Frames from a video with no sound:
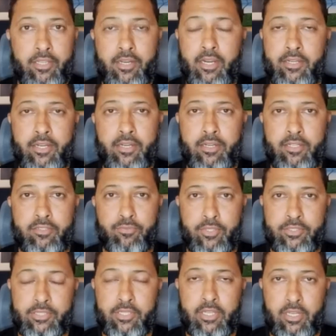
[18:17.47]
any right-hander
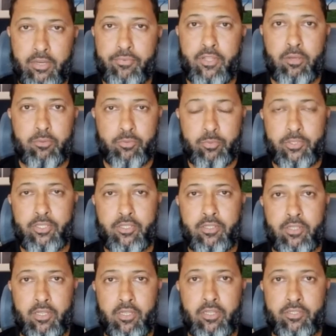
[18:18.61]
facing a left-arm spinner
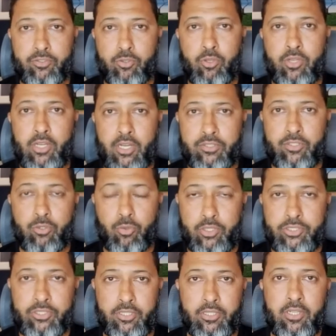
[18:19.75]
uh, is going to ask the
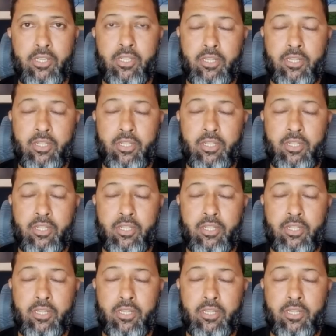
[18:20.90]
question.